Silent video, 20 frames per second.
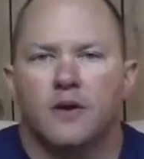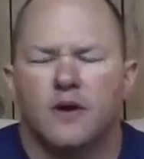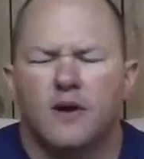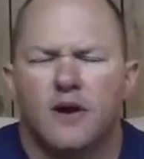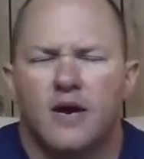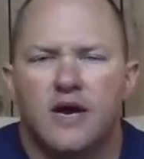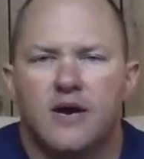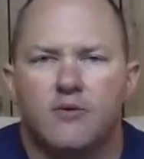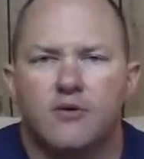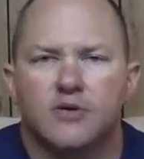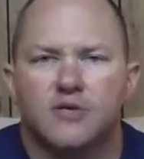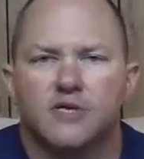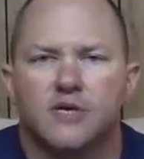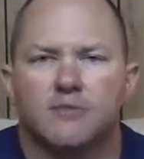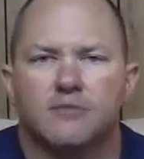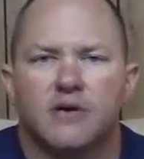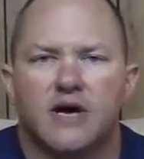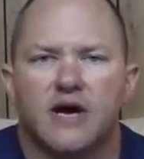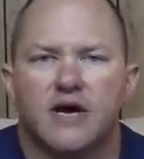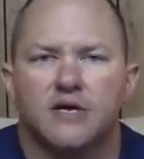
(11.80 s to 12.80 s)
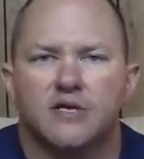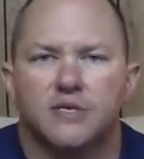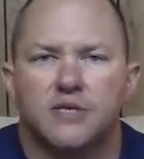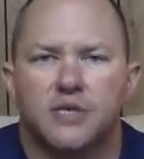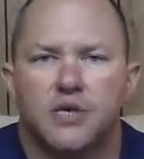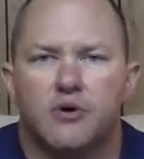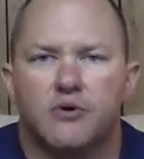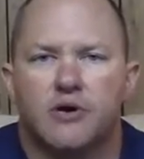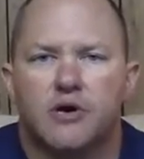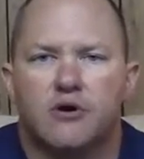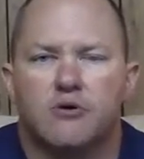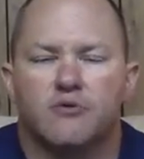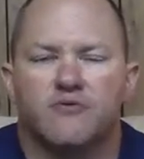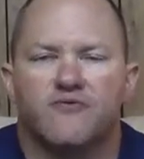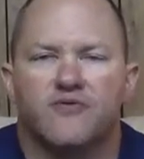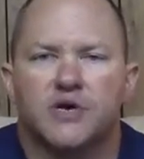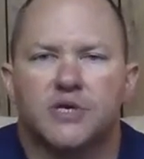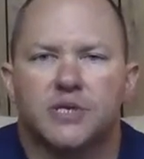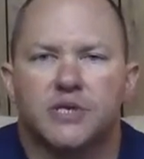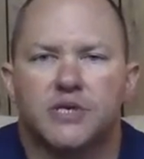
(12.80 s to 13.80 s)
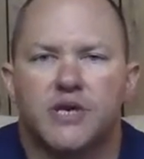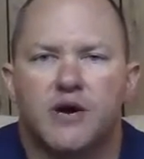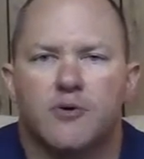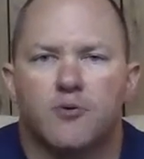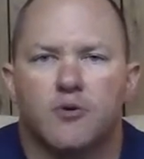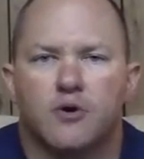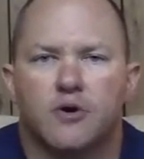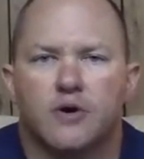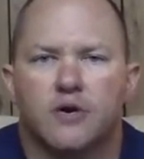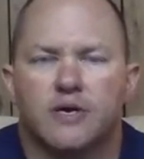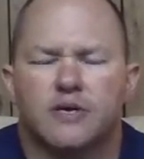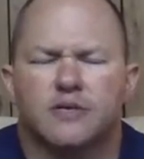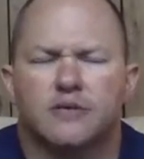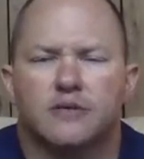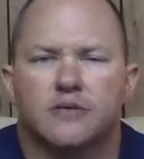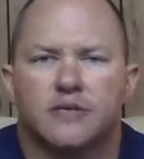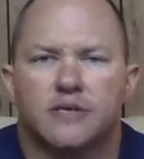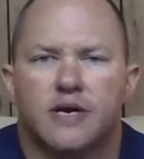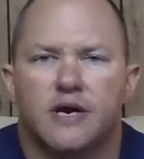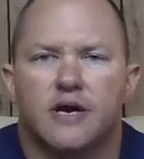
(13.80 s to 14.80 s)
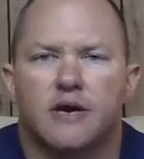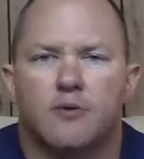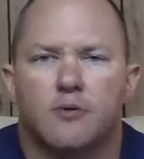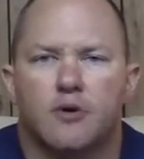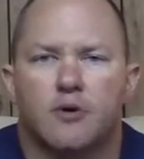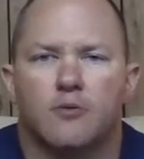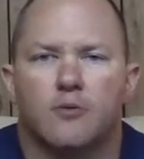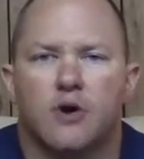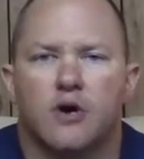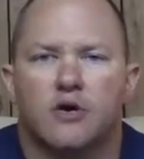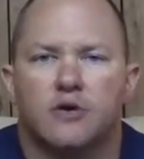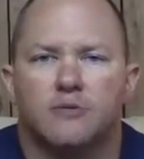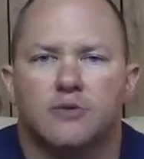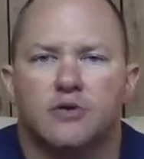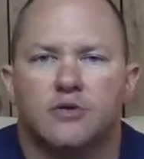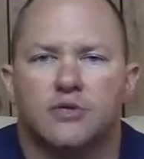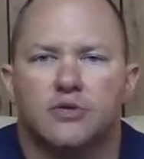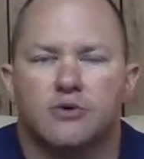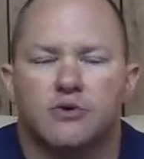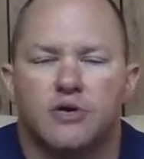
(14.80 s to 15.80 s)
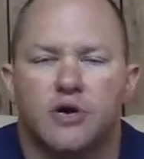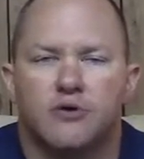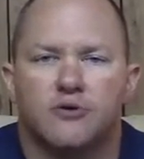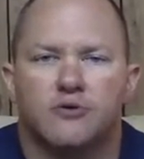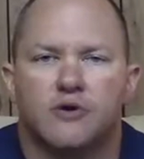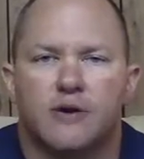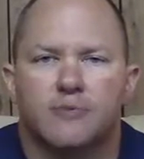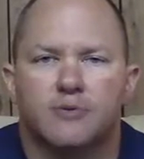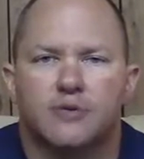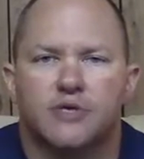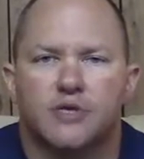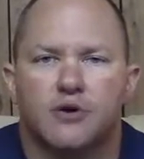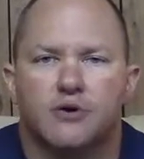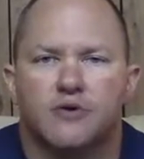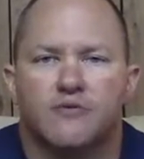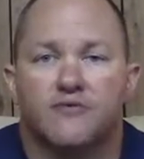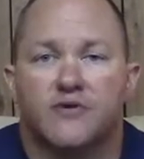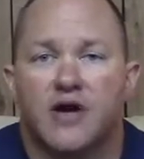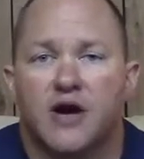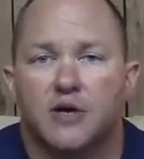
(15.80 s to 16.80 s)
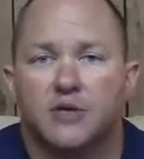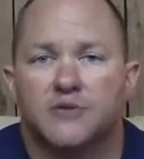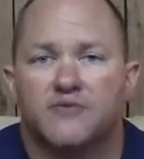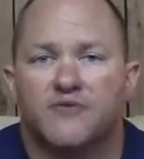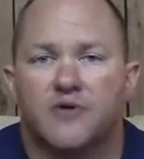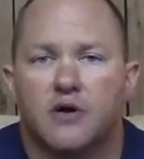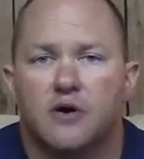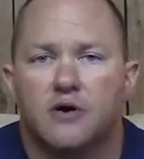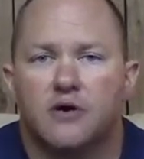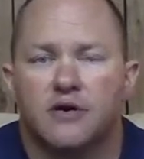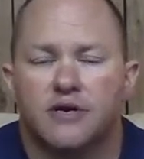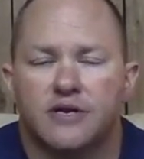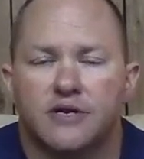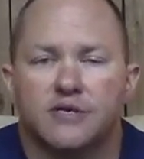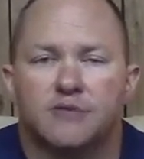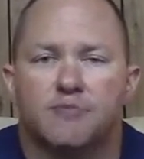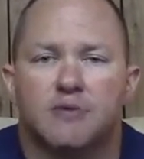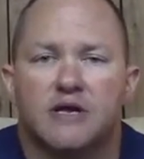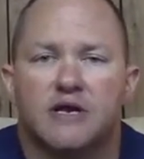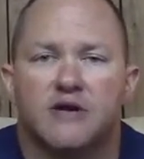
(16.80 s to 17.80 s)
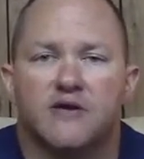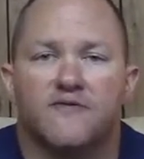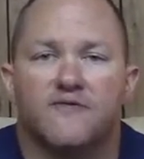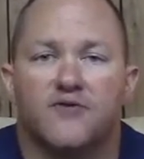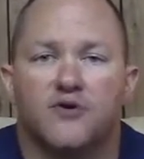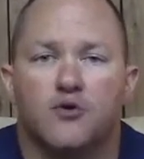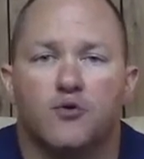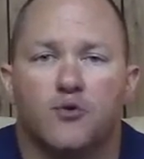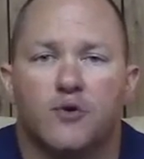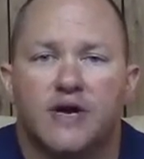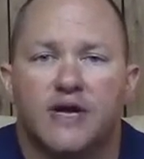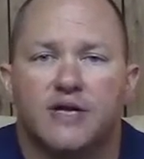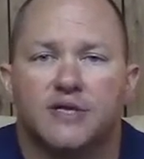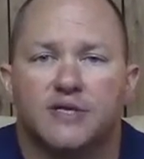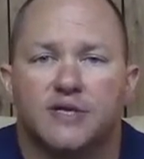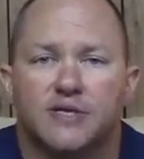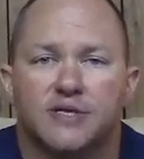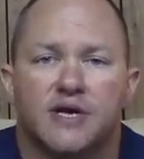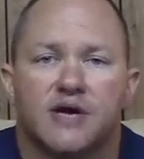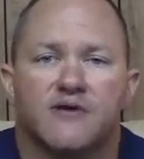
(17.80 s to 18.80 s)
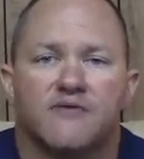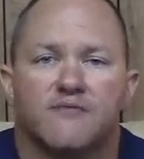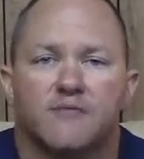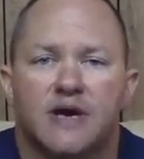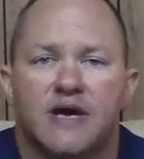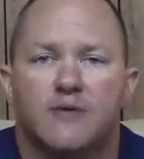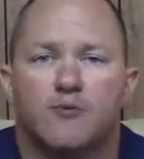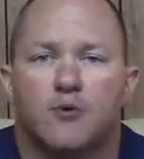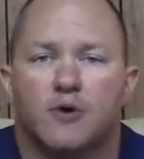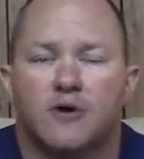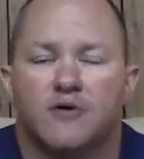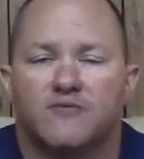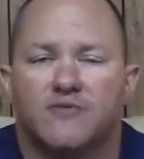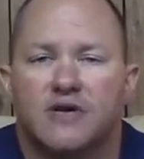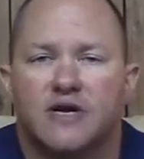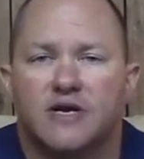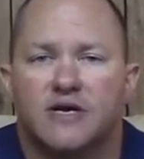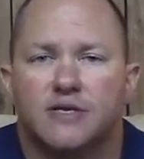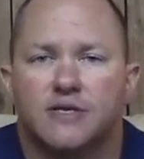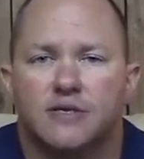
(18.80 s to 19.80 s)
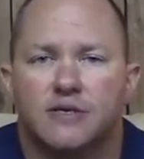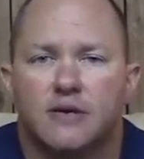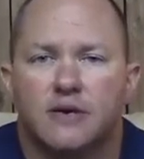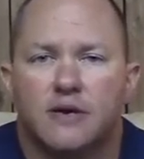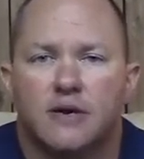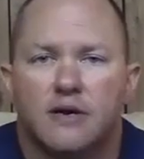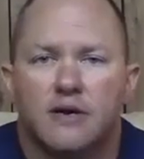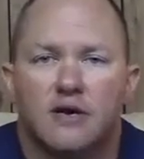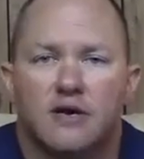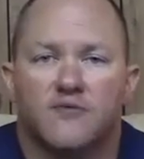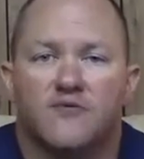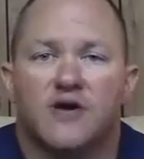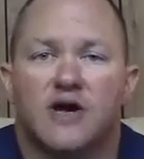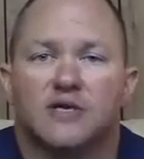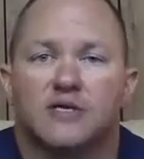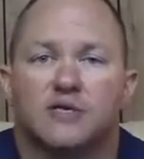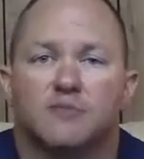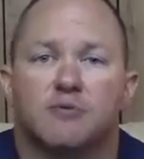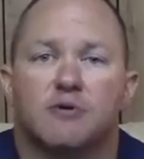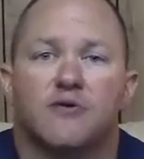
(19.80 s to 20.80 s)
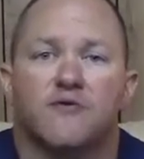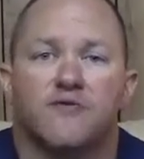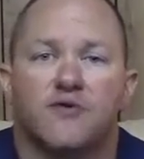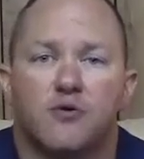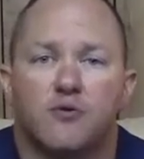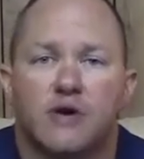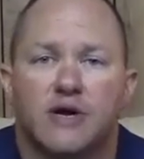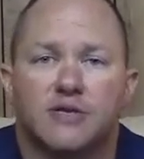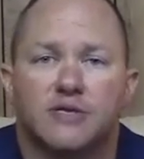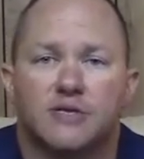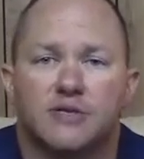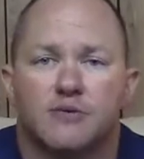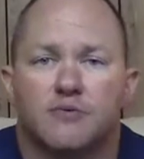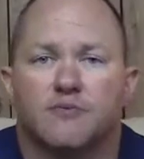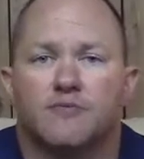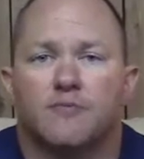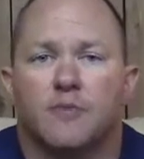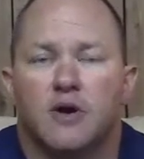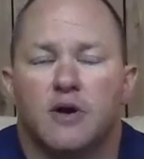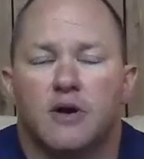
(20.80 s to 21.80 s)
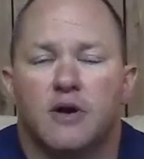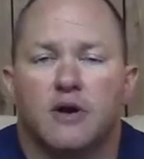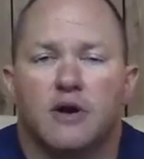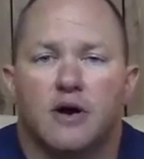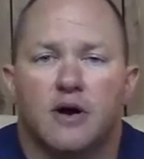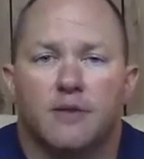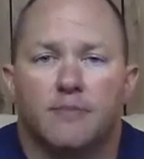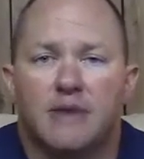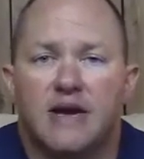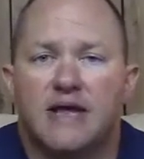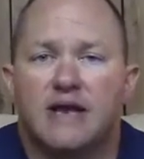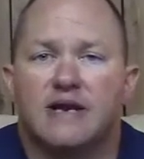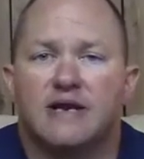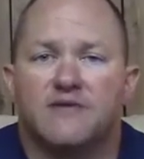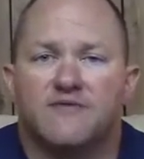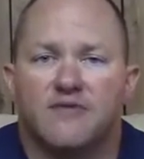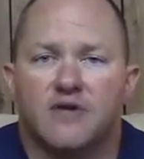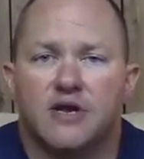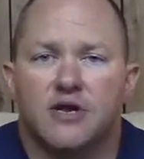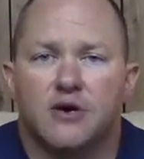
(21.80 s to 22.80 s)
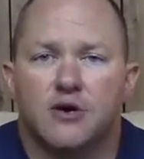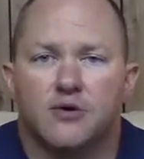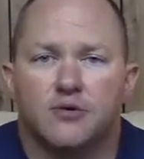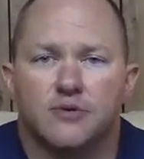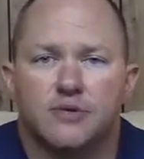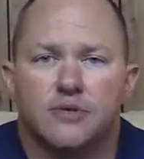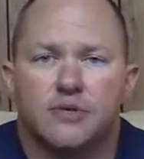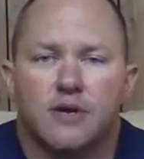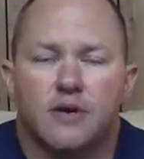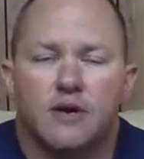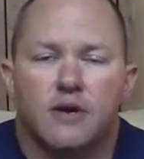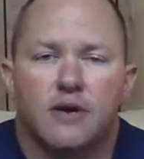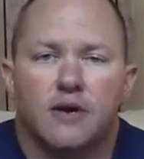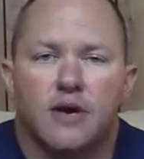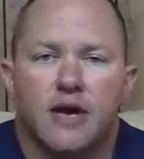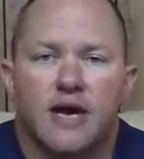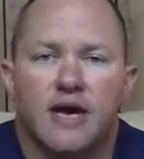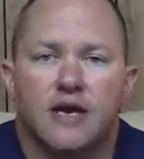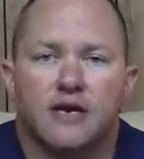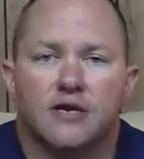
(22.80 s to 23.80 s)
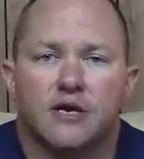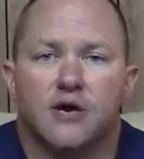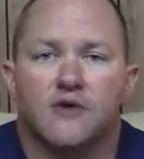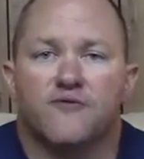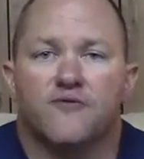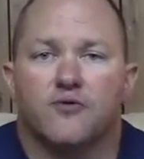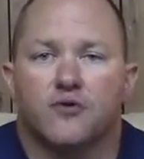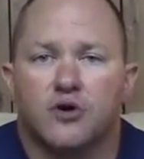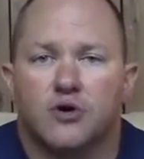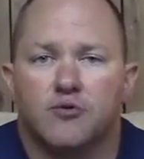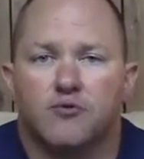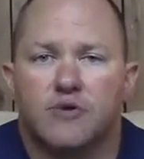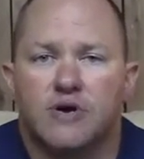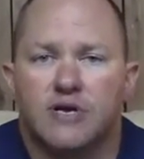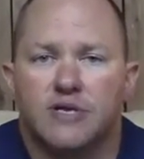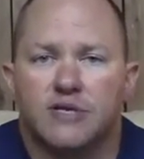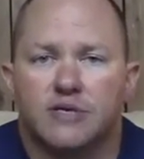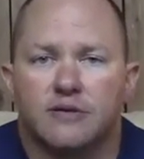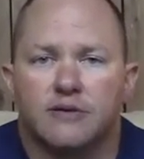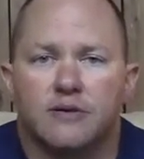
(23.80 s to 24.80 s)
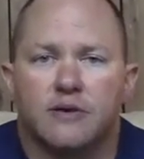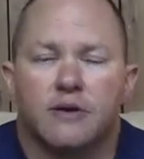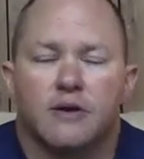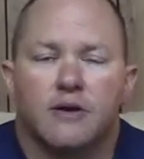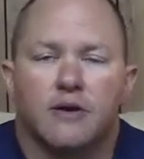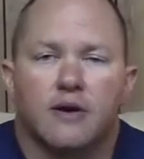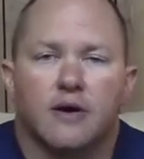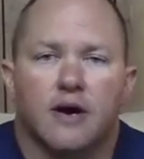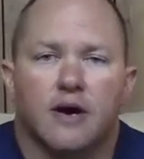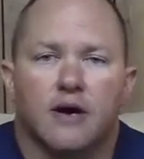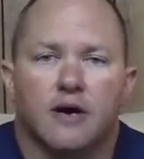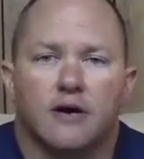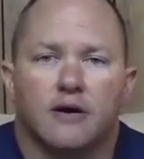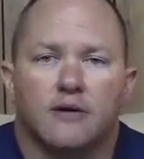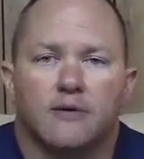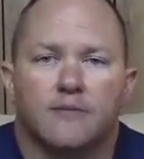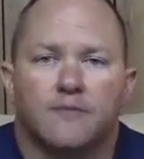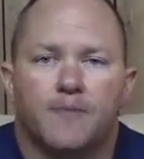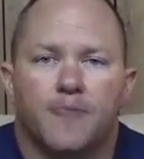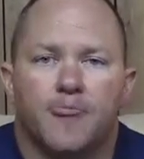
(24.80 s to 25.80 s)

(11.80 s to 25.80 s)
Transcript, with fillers: Hey, what's up guys? Joe here with Vision Network, and today I want to welcome you to another episode of Couch Vlog. It has been a few weeks since I have made one of these. In fact, it's been a few weeks since I've uh, made any videos, and uh, for good reason. Uh,